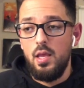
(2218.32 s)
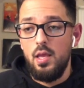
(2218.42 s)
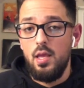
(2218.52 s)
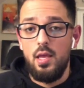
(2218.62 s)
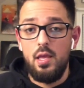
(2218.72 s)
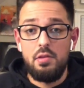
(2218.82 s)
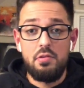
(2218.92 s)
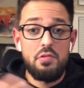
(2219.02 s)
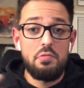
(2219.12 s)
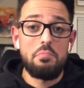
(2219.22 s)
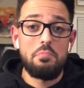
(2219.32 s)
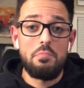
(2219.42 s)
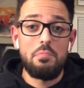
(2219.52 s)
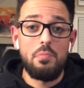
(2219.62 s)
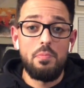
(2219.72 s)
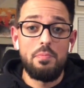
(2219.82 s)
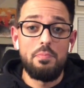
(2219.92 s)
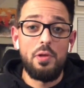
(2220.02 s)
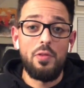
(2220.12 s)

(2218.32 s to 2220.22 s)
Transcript: And be on